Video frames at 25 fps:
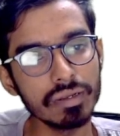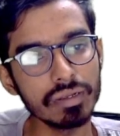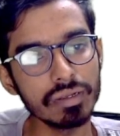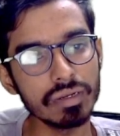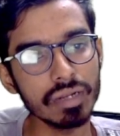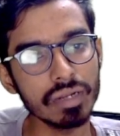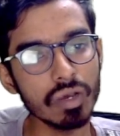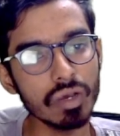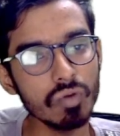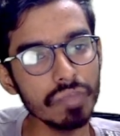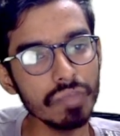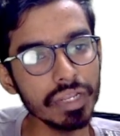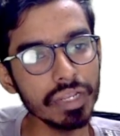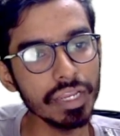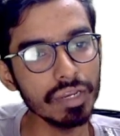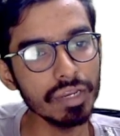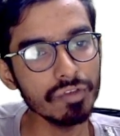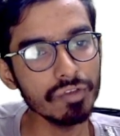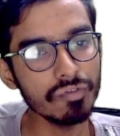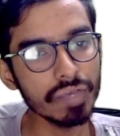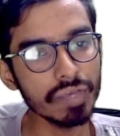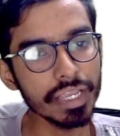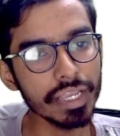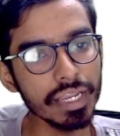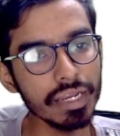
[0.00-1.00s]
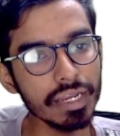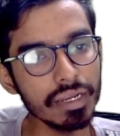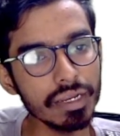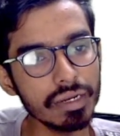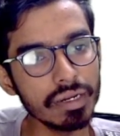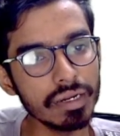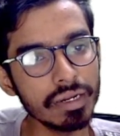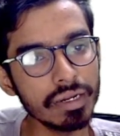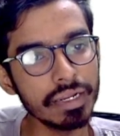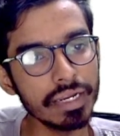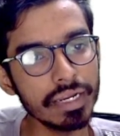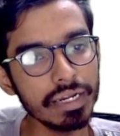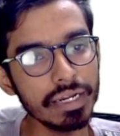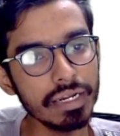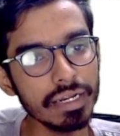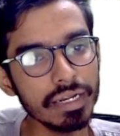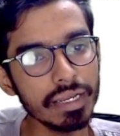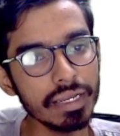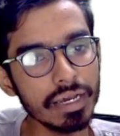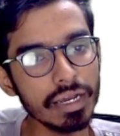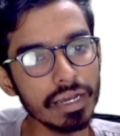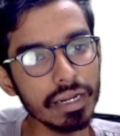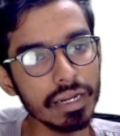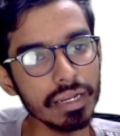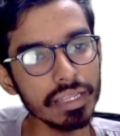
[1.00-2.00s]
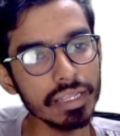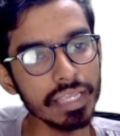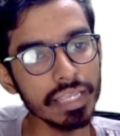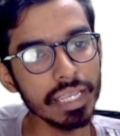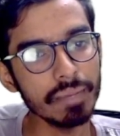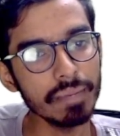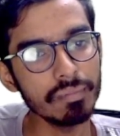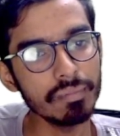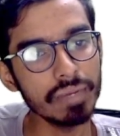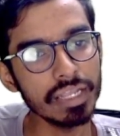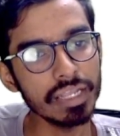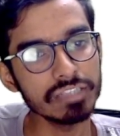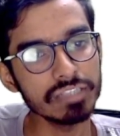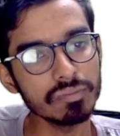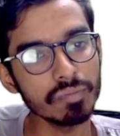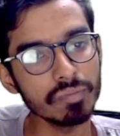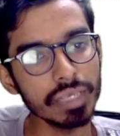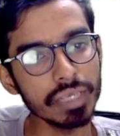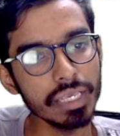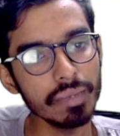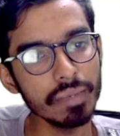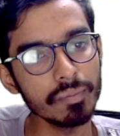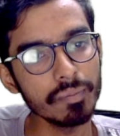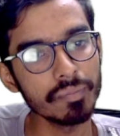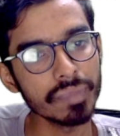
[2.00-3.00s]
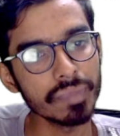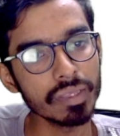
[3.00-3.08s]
Now we need to find del dot a plus b.